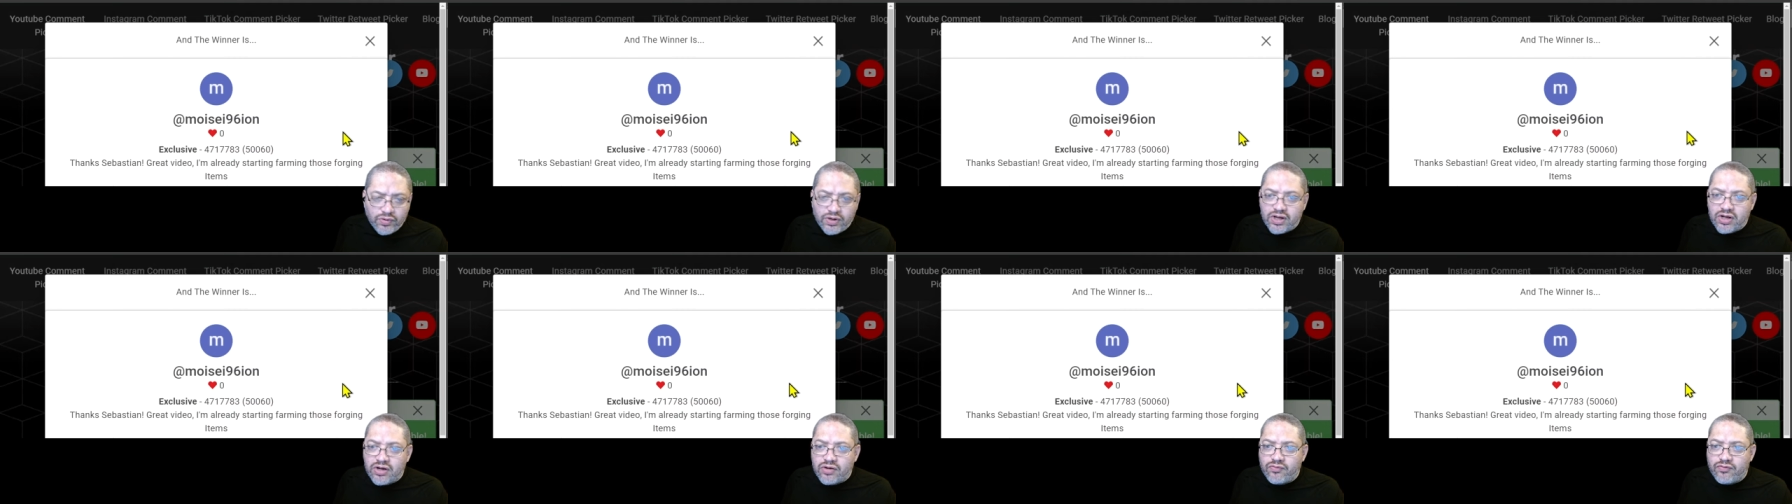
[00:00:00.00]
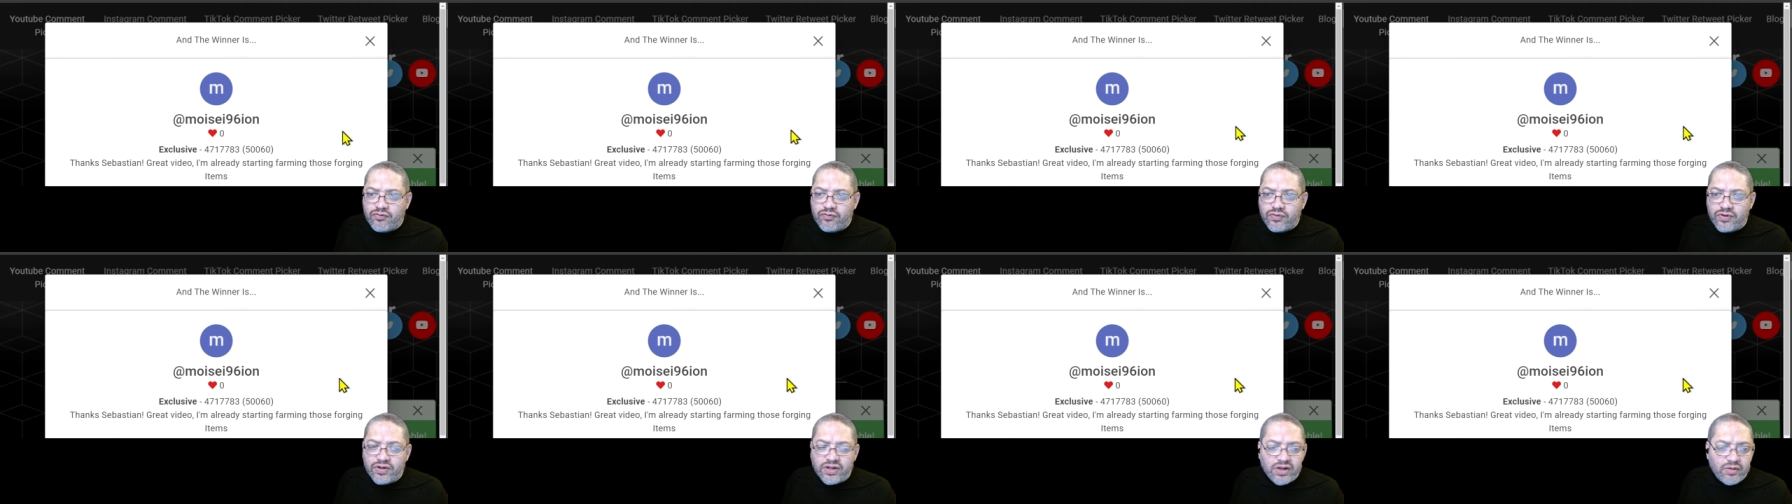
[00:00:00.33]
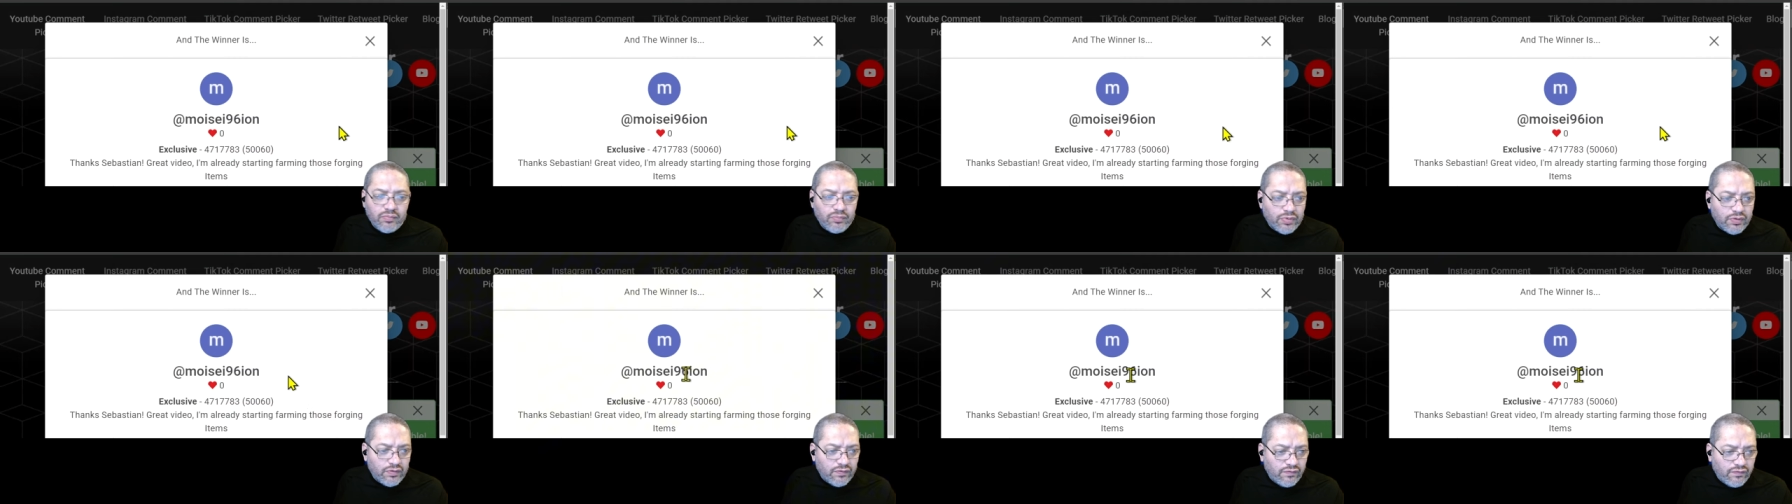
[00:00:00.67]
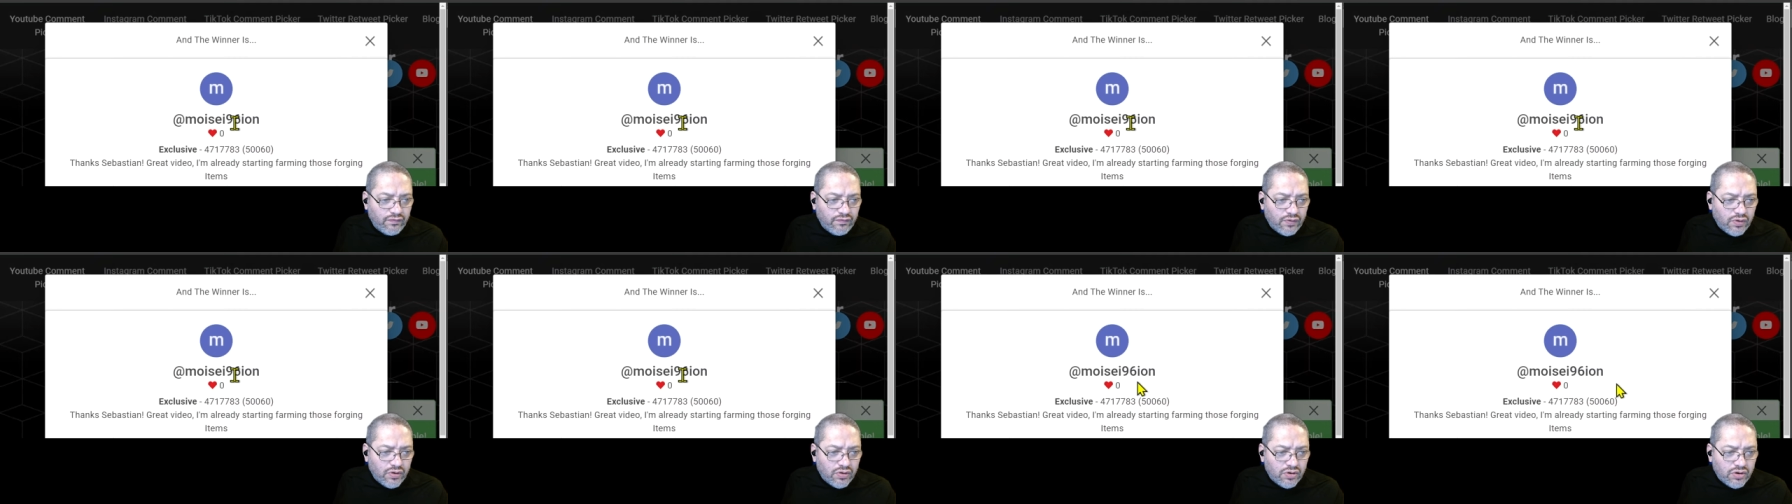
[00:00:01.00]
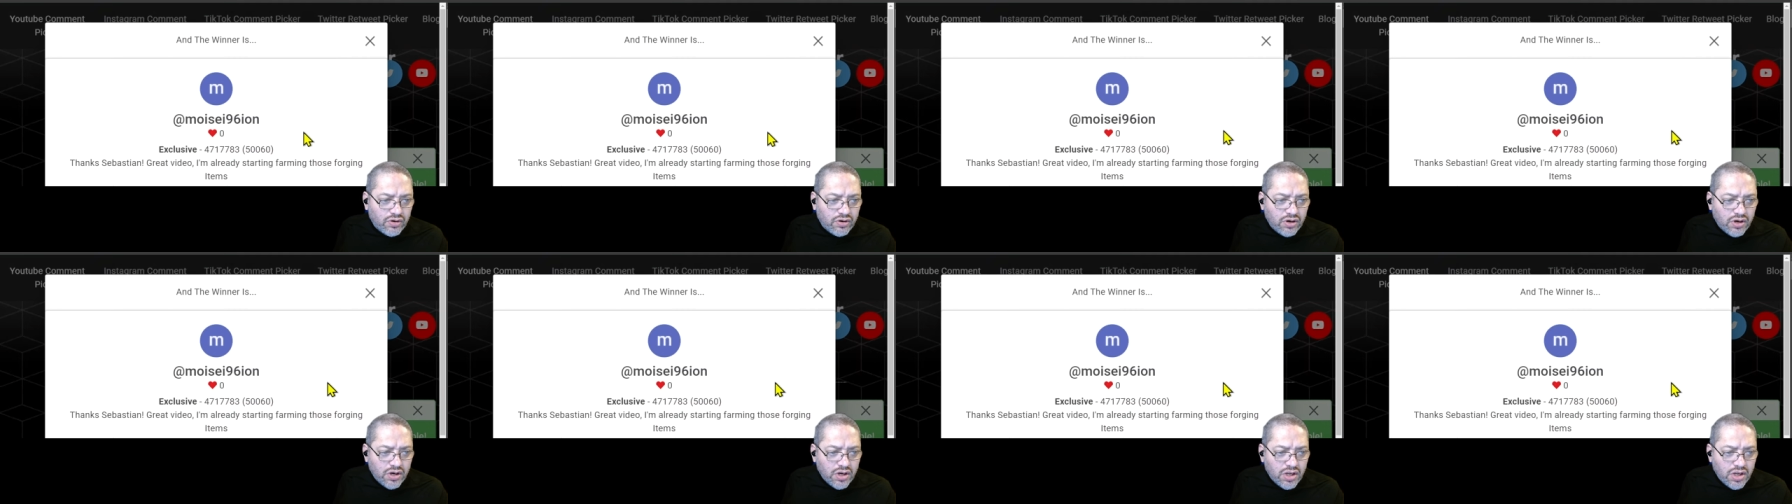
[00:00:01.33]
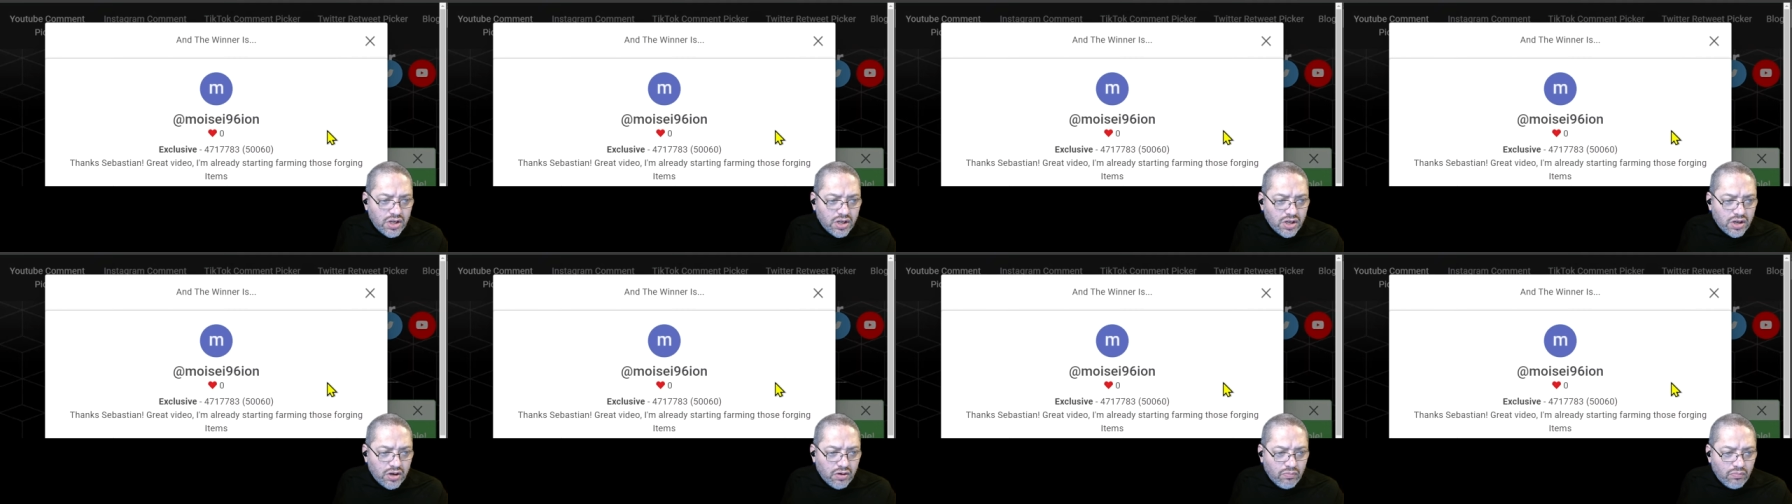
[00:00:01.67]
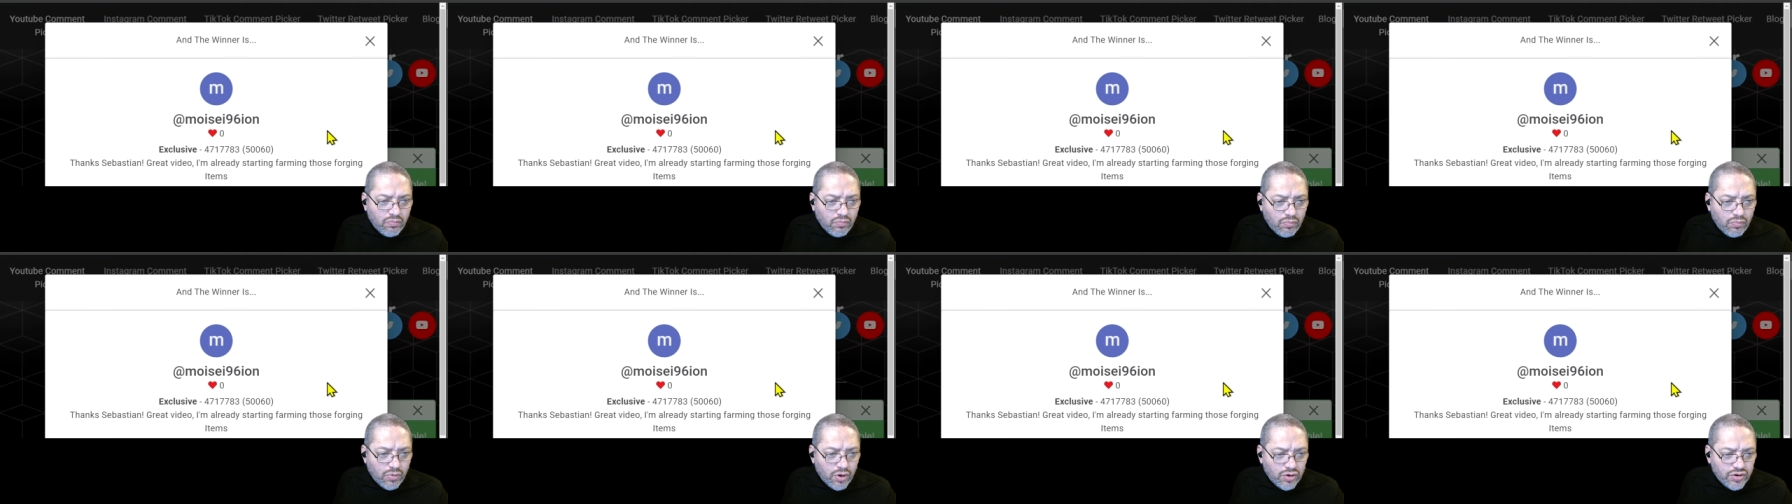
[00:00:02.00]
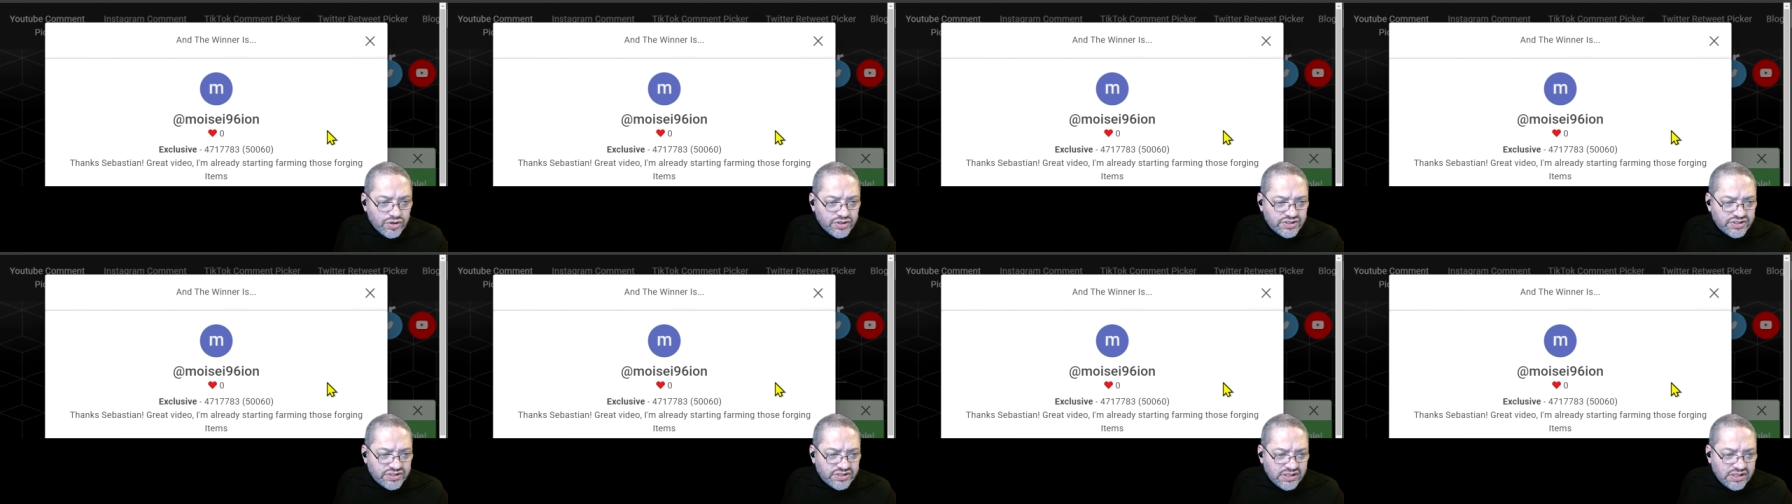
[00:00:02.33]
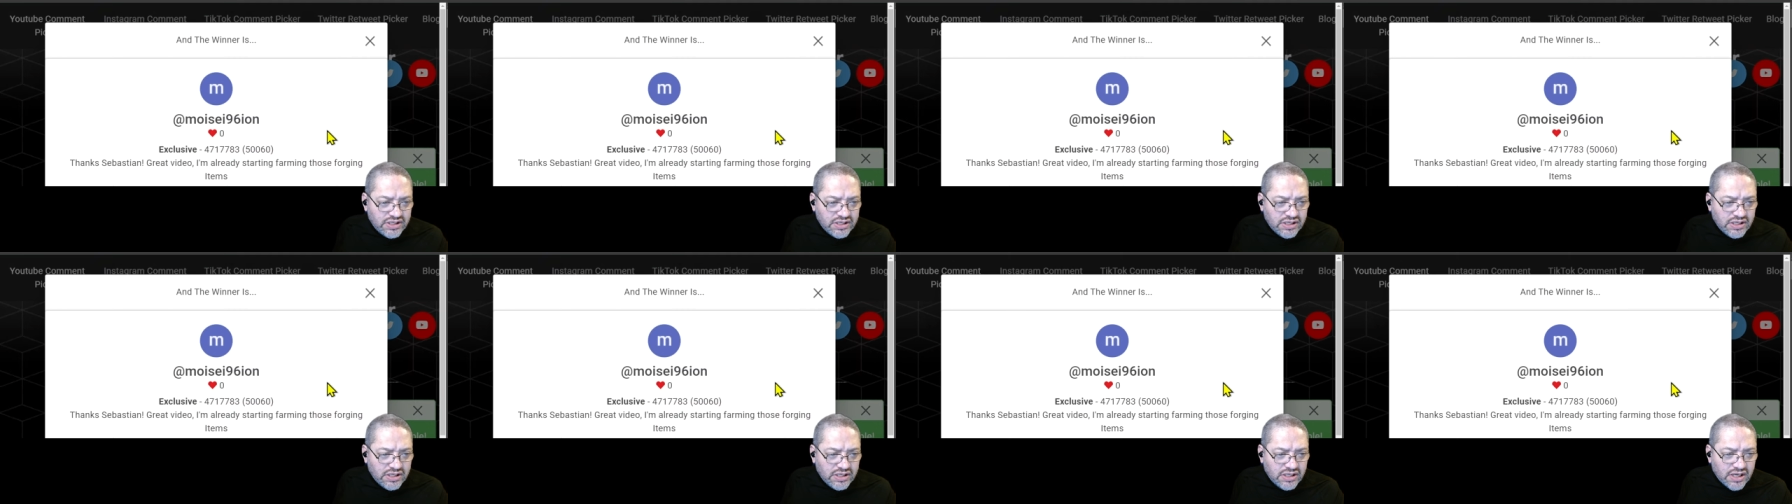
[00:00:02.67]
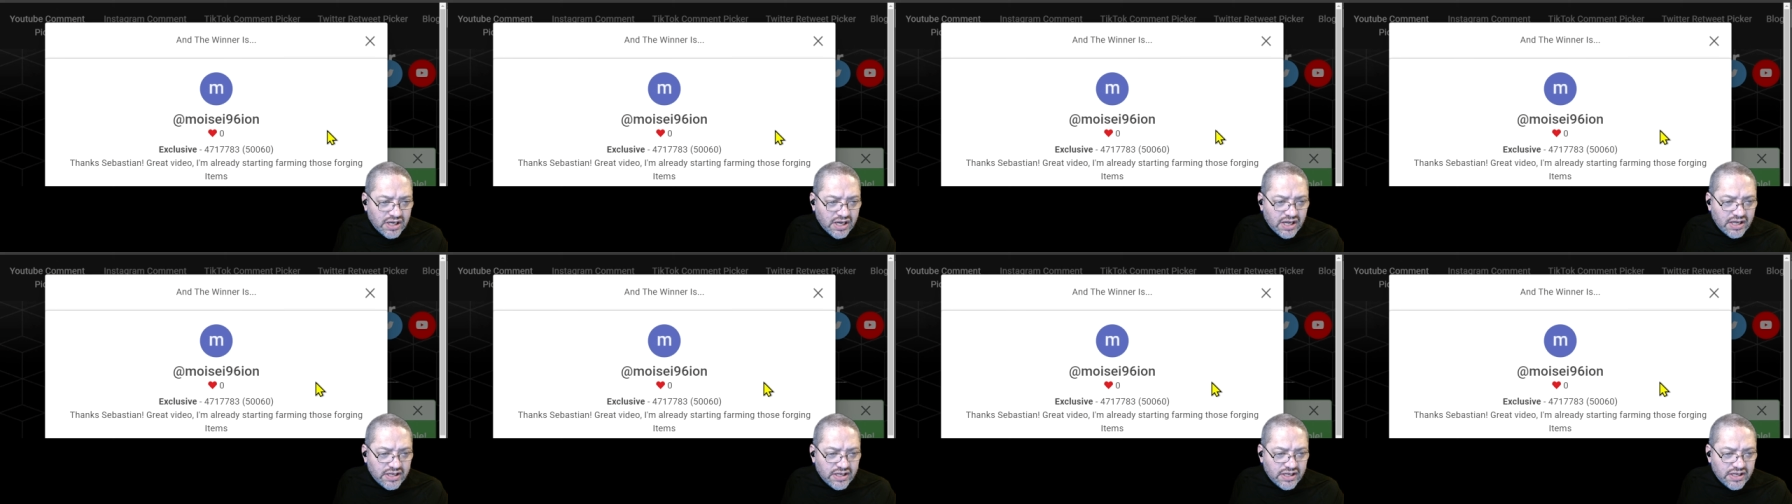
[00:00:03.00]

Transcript: We go for number four, Moisey